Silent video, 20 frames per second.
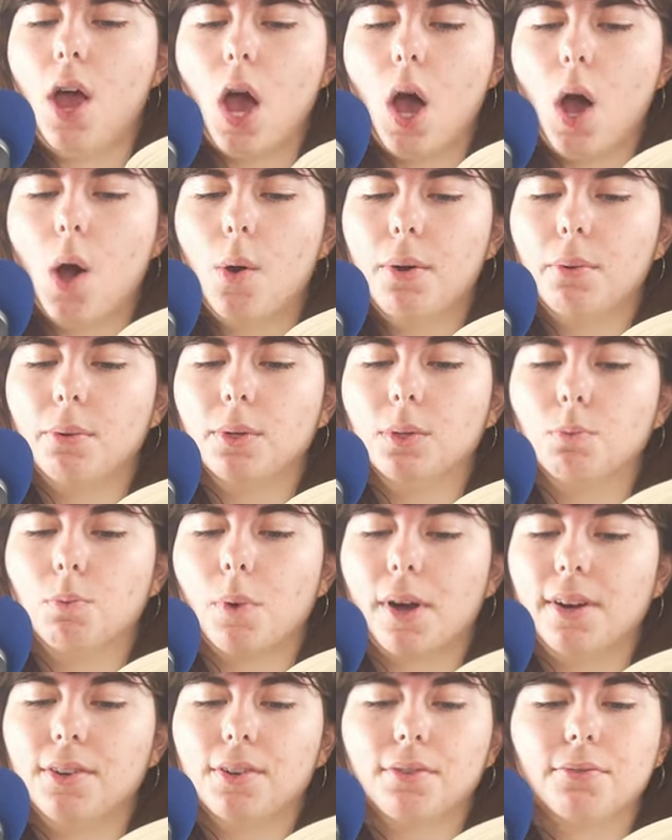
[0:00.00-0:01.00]
Oh, it was
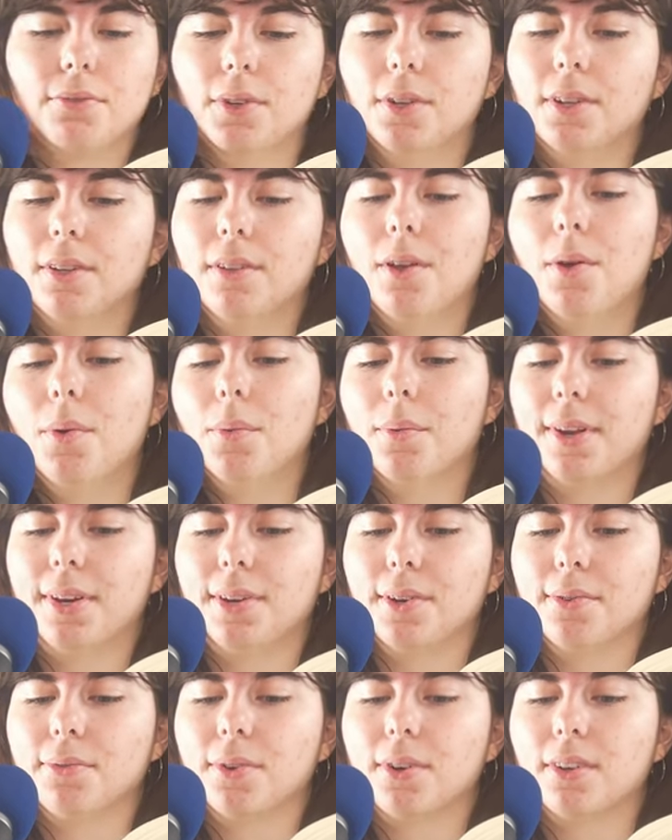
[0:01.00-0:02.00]
wonderful,
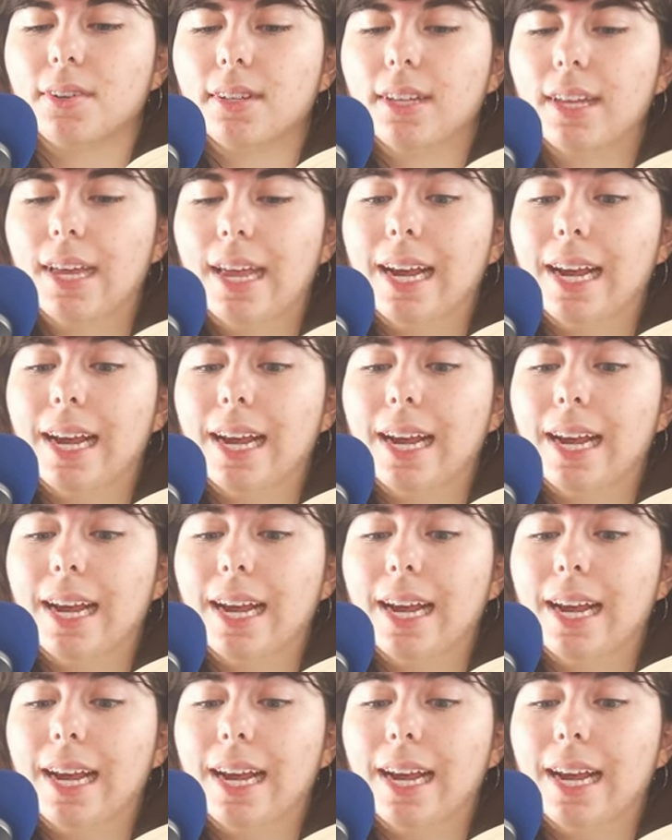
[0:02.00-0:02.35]
wonderful.